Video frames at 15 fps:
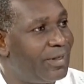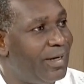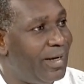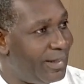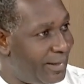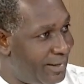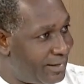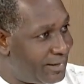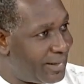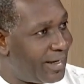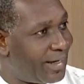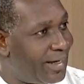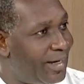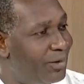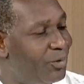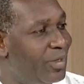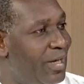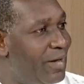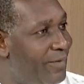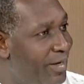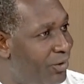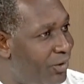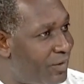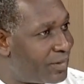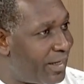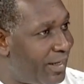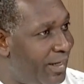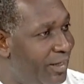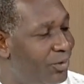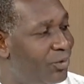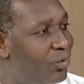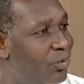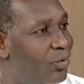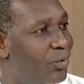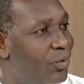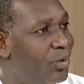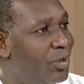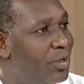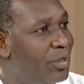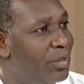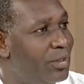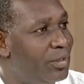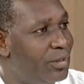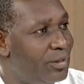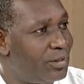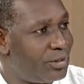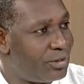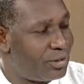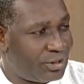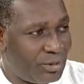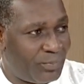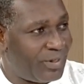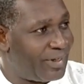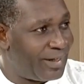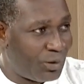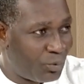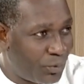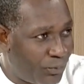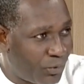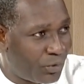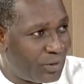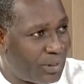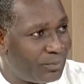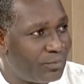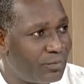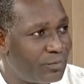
Early this year again, they invited us again. Sheepishly, we followed them.